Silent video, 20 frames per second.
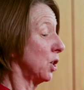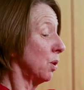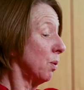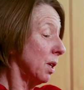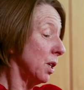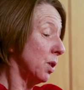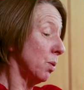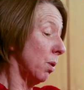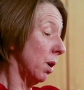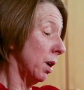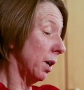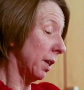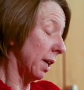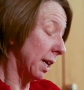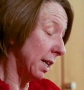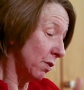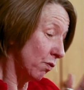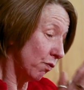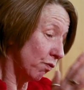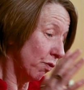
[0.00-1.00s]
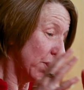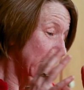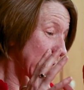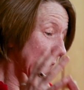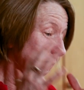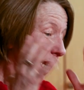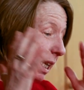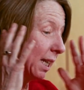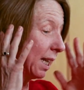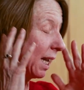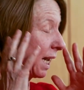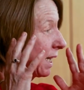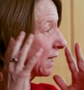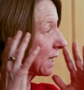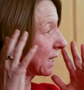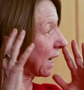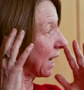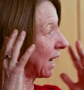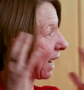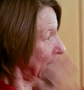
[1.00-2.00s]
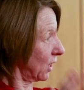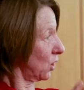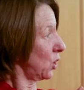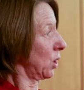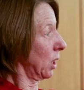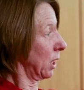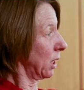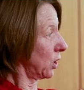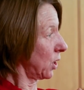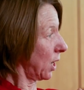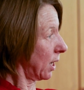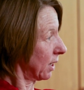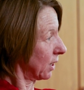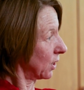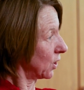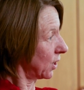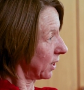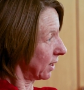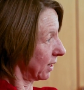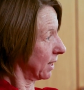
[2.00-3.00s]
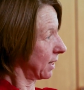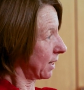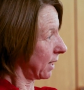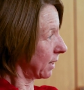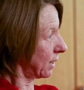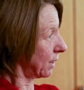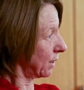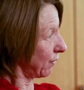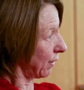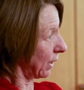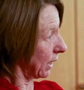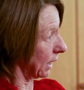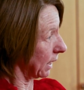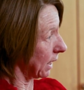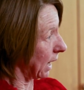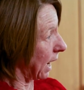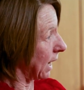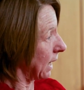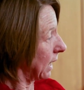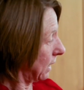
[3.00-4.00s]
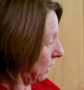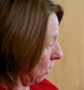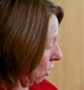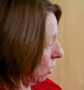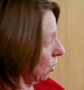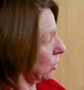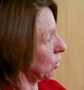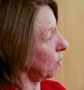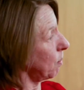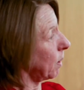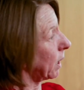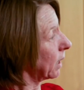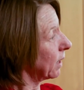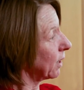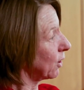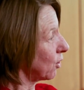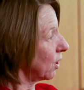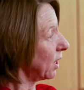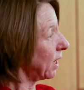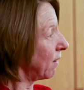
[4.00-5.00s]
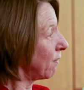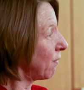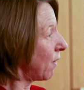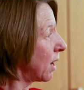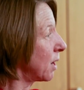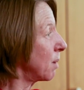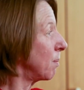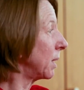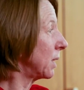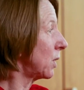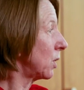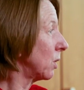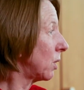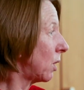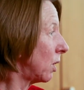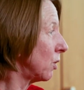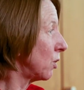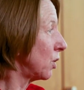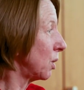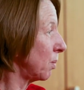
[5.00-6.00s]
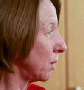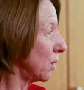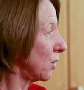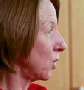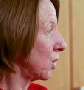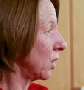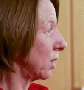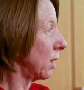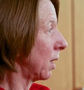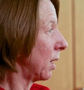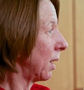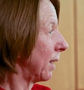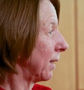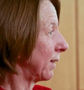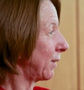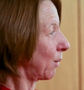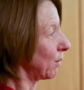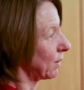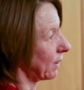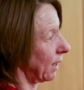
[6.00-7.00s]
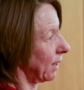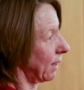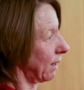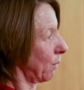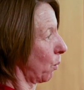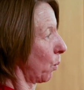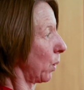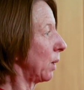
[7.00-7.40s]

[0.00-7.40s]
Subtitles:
do this work that is really intellectually challenging and satisfying, and it's also making a great environmental contribution. So it was like